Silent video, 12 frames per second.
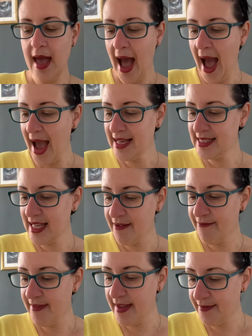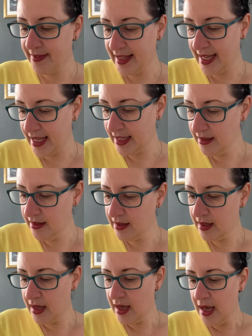I say 15.
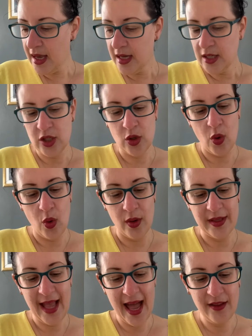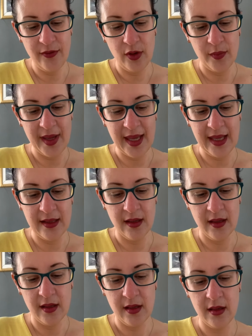So that will
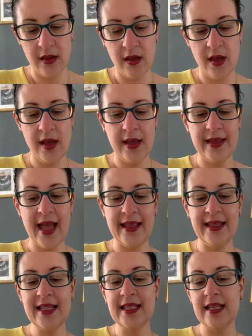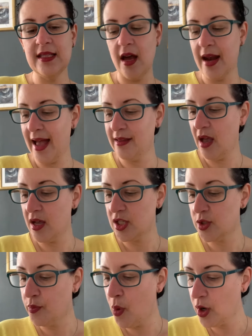mean that this is around a
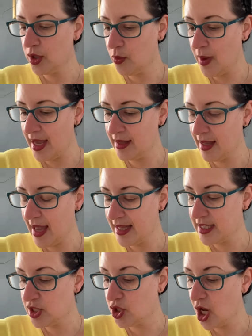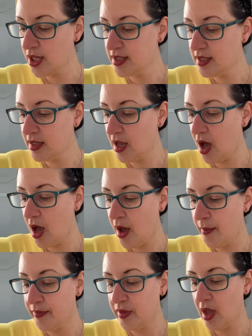sport weight. It's just
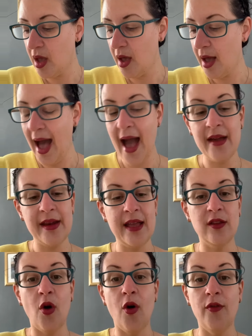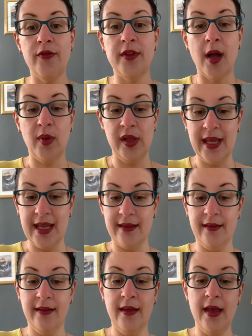the higher end of double
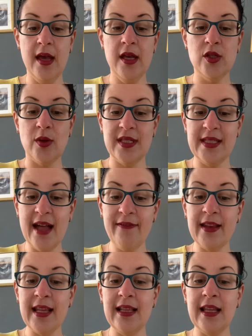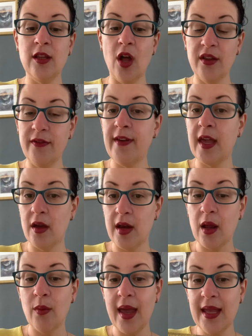knit. So it's definitely not
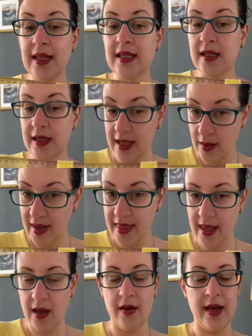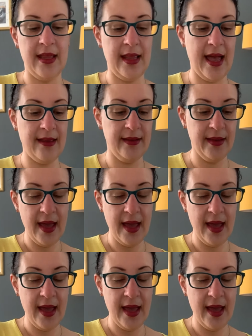fingering weight. It's a little bit thicker than that.